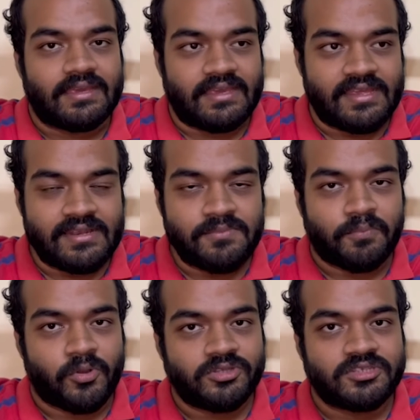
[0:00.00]
In
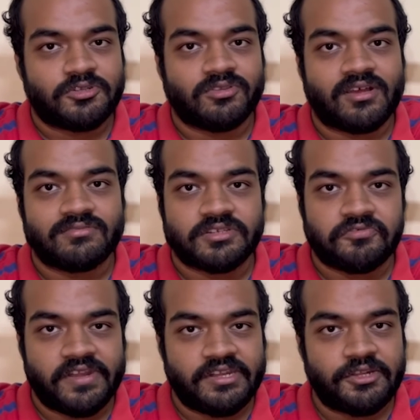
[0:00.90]
both
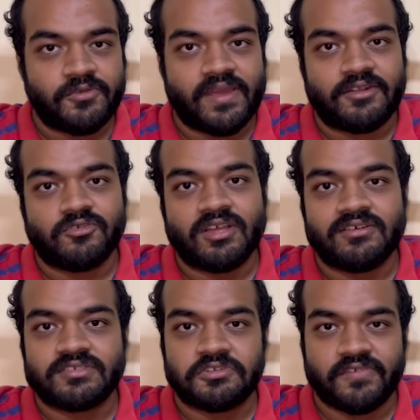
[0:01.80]
2022 and
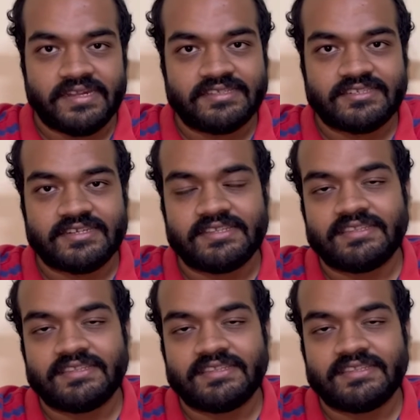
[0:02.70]
2023,